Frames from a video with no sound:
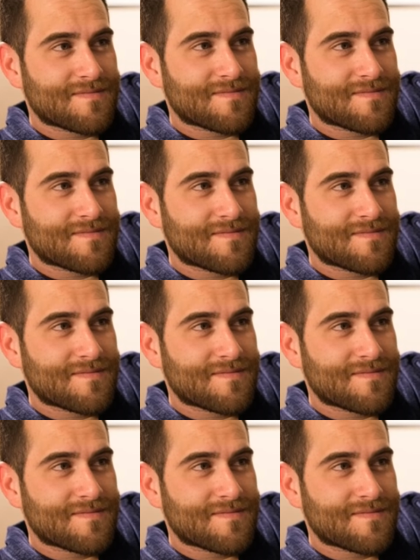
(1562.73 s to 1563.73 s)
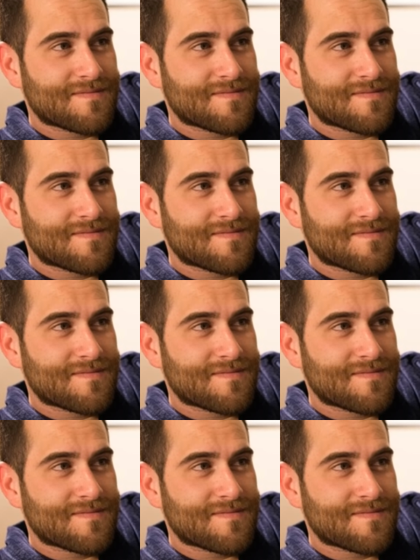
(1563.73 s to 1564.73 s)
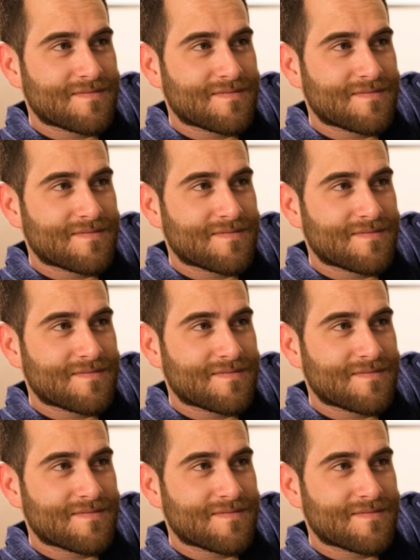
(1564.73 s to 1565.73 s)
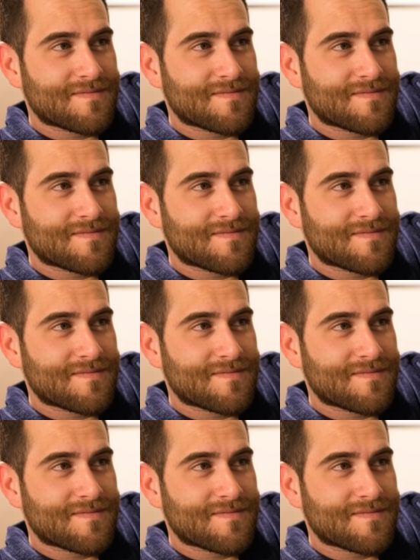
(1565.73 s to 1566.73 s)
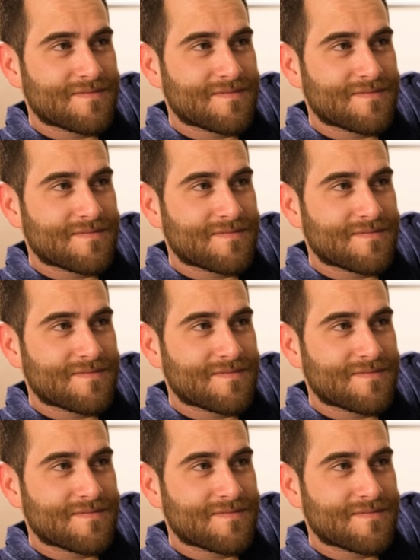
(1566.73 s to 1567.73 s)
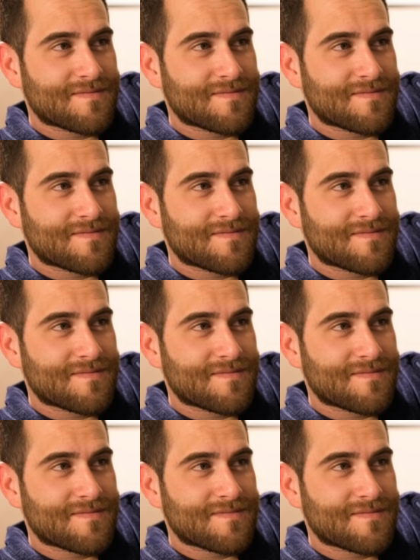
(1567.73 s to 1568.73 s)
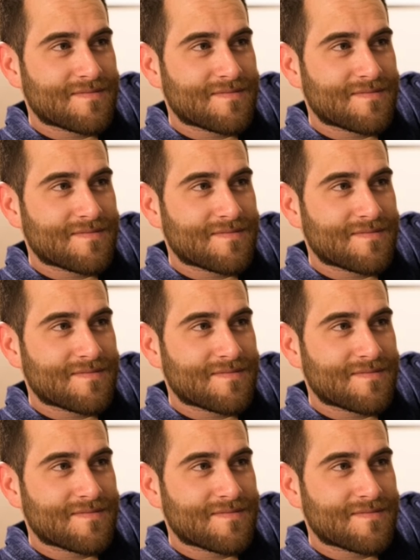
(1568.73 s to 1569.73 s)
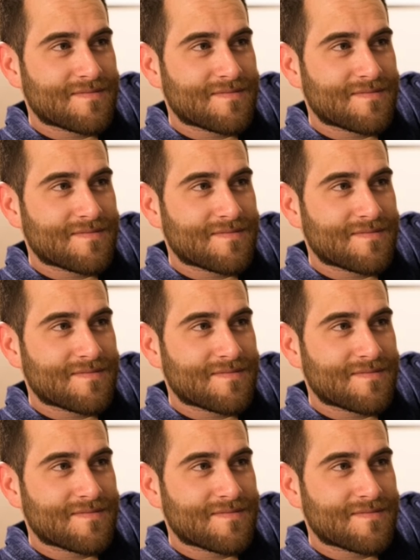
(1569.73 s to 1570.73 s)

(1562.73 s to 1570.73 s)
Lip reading: The face doesn't move, so there is nothing to read.